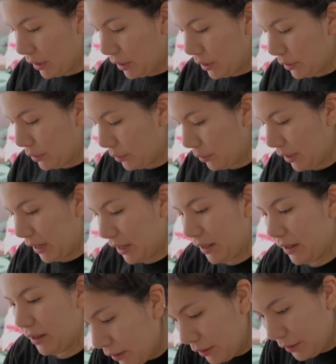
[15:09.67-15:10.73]
so that
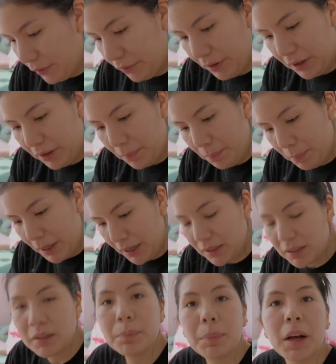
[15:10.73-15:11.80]
you find the
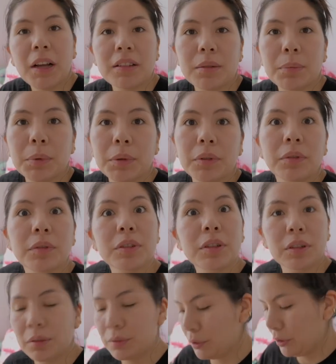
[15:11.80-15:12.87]
best possible
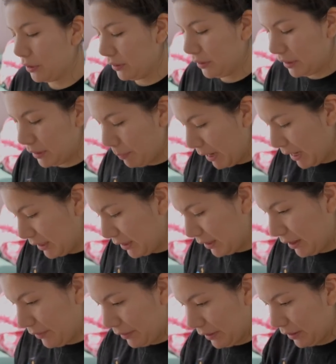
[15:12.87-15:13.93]
solution, space and
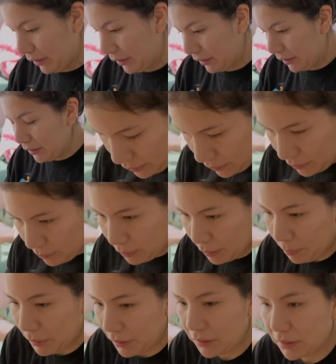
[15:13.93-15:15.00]
everything. Wait,
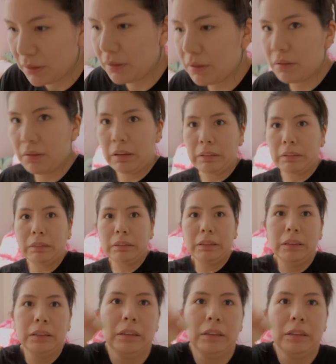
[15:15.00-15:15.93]
but is this correctly?